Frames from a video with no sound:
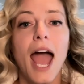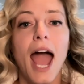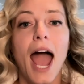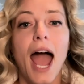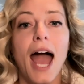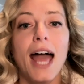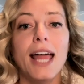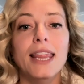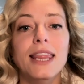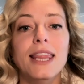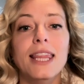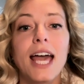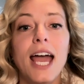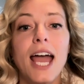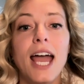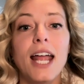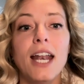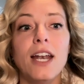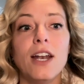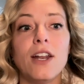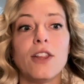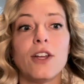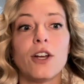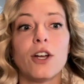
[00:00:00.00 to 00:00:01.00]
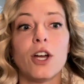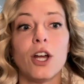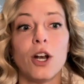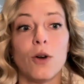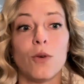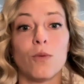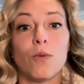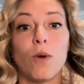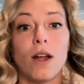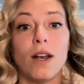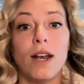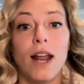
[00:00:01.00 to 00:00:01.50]
and then they're going to
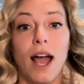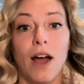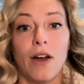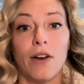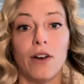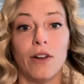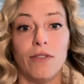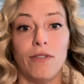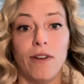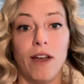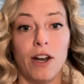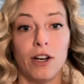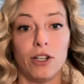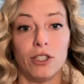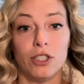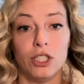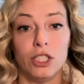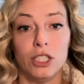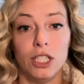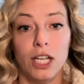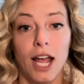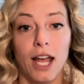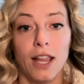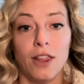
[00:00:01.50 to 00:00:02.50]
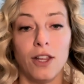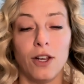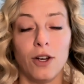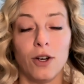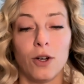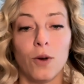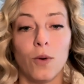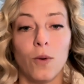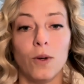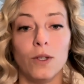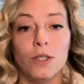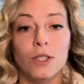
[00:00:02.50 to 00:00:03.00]
run out of energy and they're
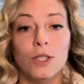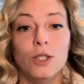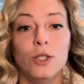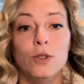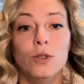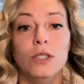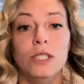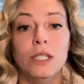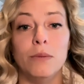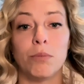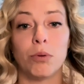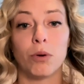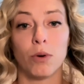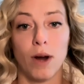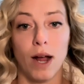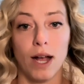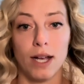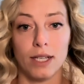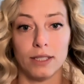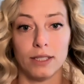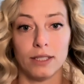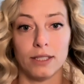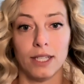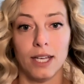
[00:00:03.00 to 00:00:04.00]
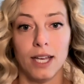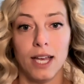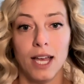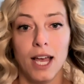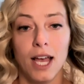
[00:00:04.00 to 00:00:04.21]
going to depress.